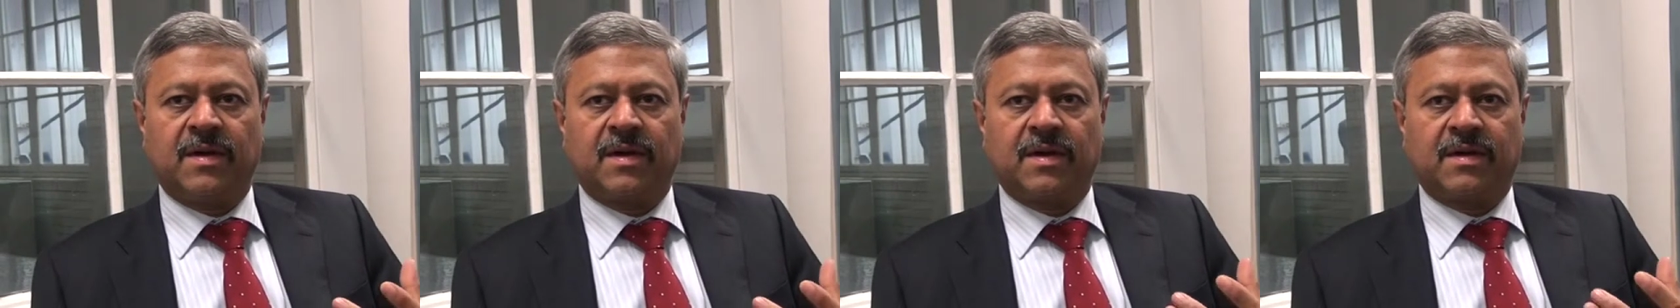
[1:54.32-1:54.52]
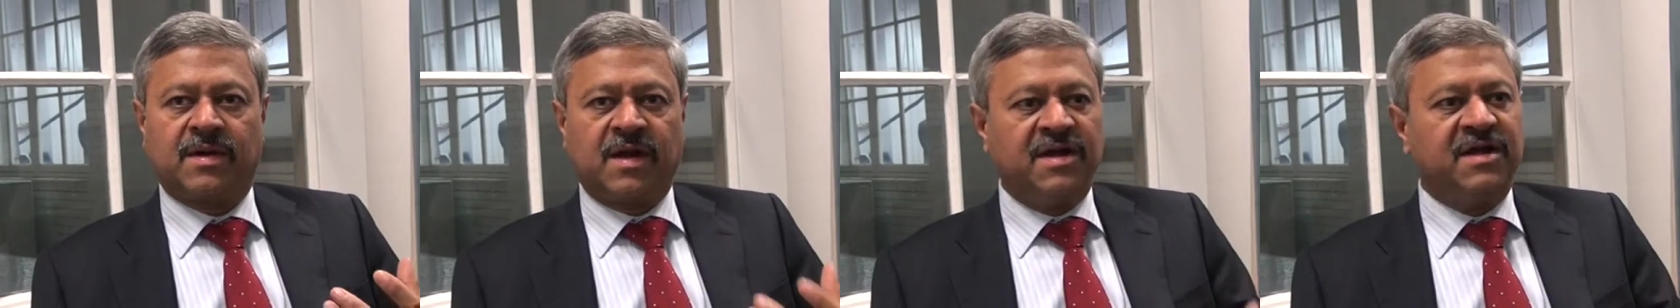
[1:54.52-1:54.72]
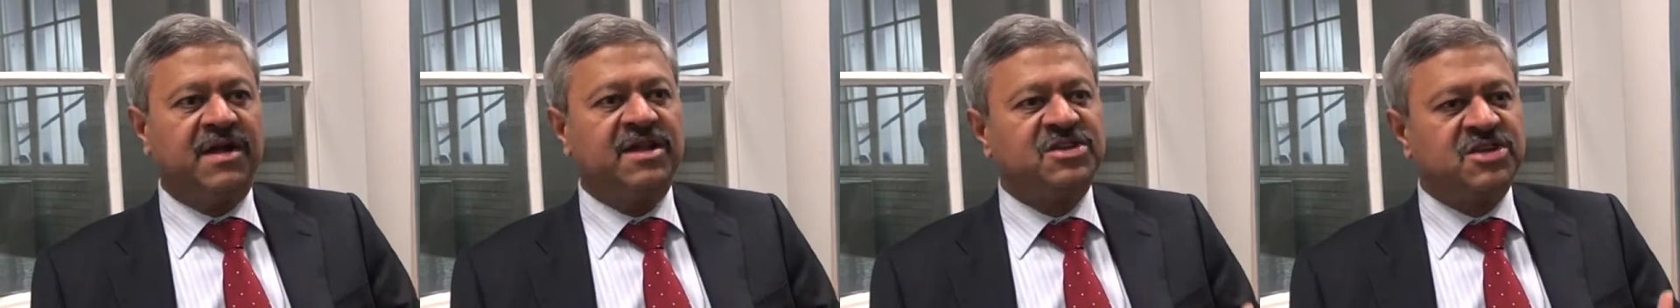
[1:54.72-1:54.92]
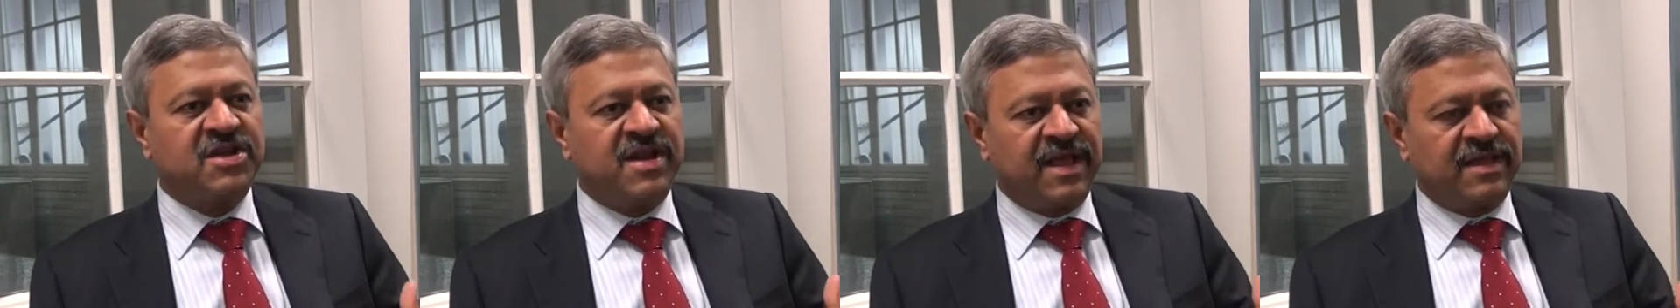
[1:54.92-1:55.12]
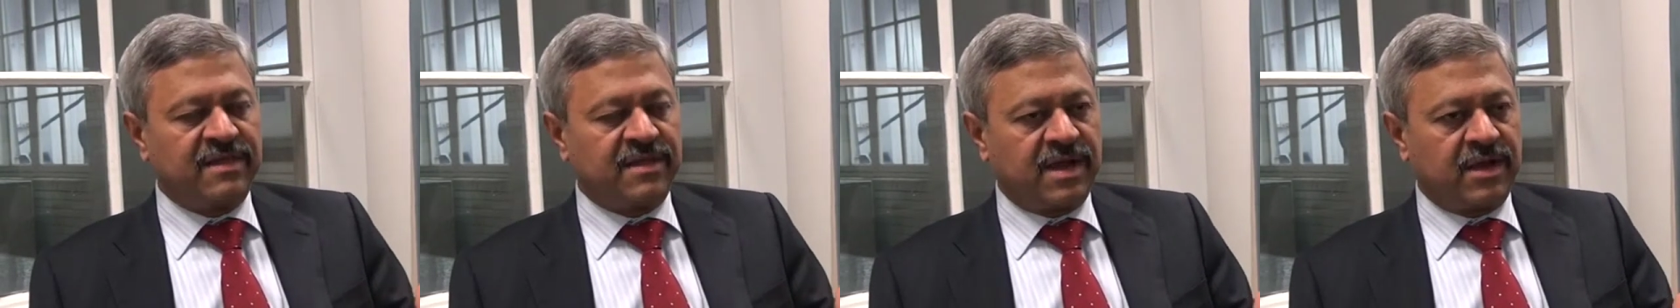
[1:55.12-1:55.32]

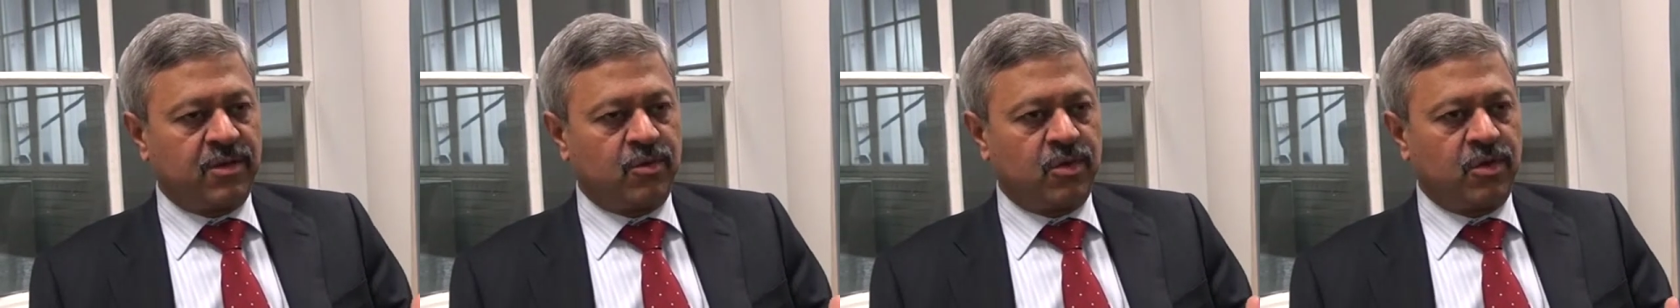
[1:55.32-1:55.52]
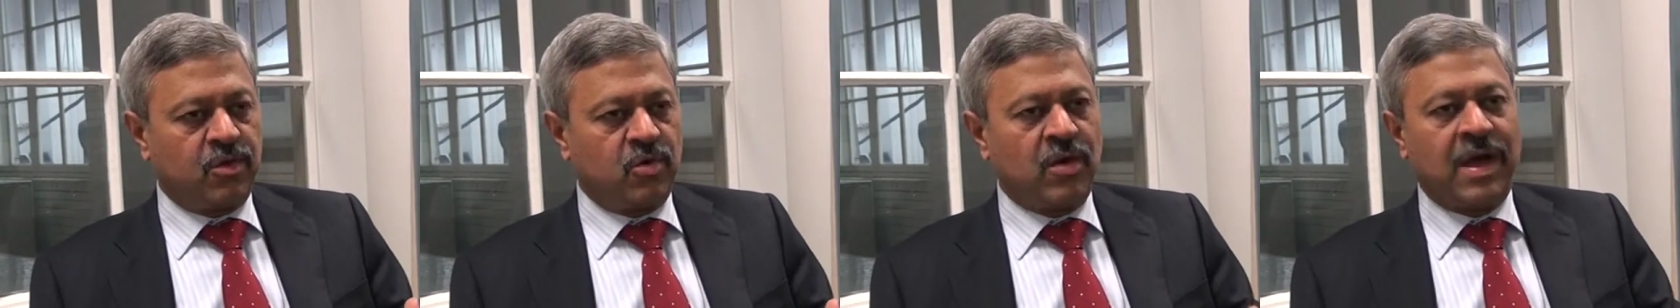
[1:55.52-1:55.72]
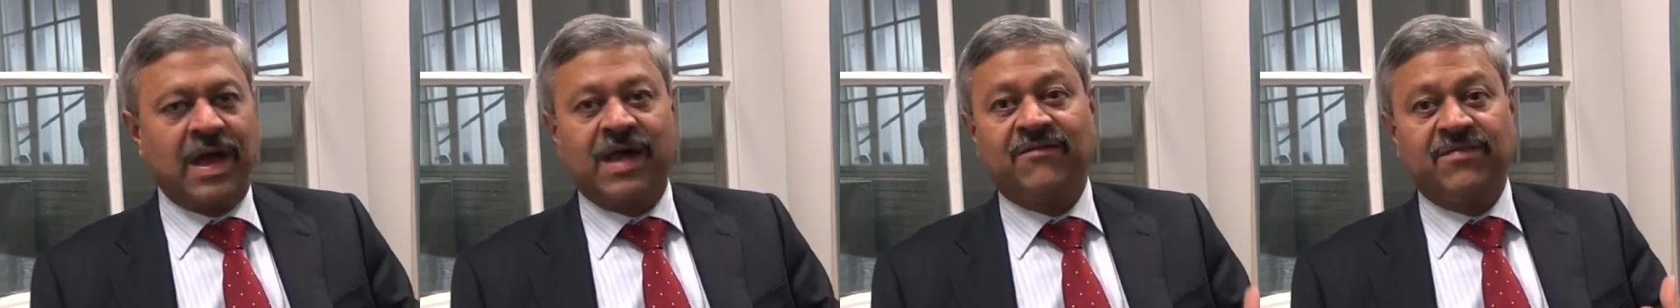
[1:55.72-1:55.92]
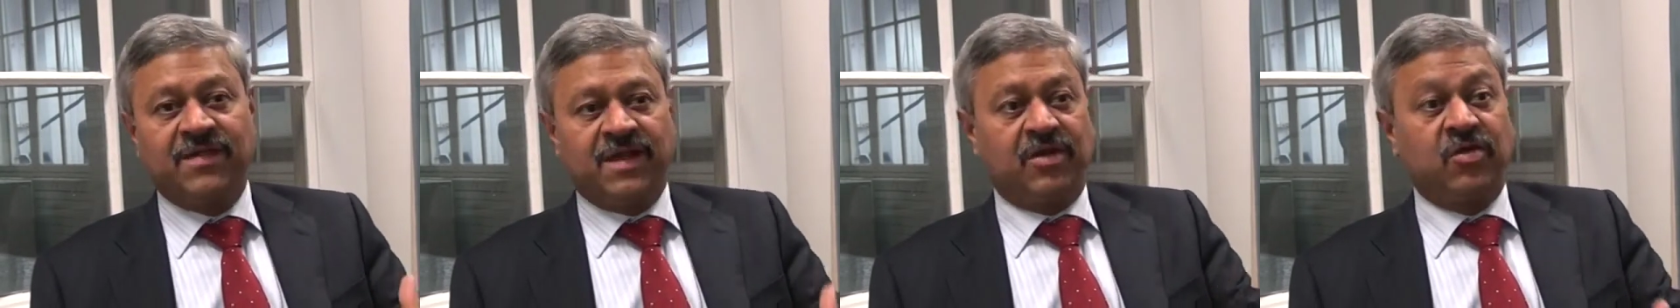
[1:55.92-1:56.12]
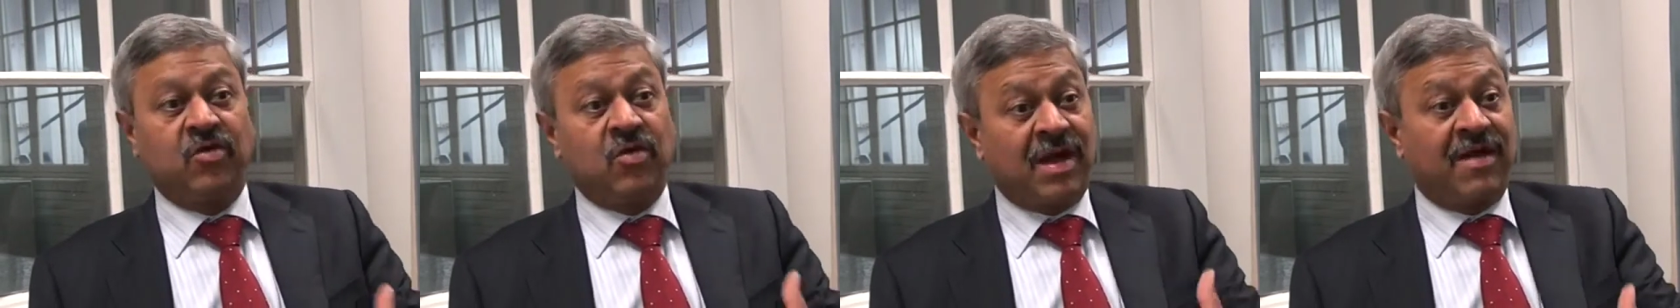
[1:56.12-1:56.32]
conditioning that you have
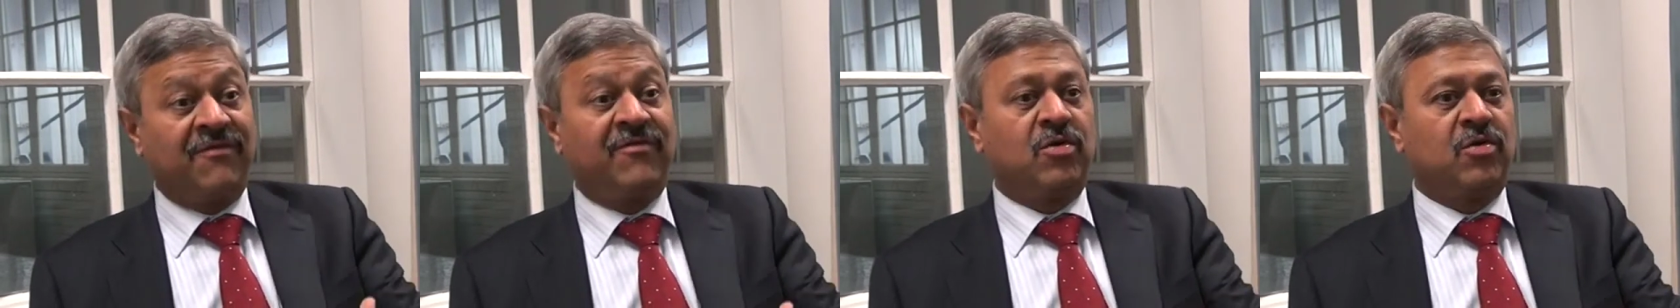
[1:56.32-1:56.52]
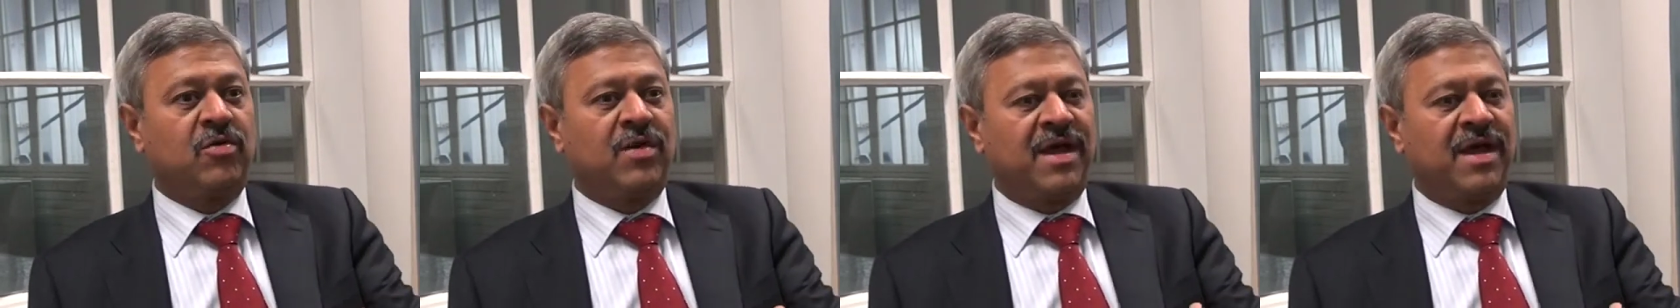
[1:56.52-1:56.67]
to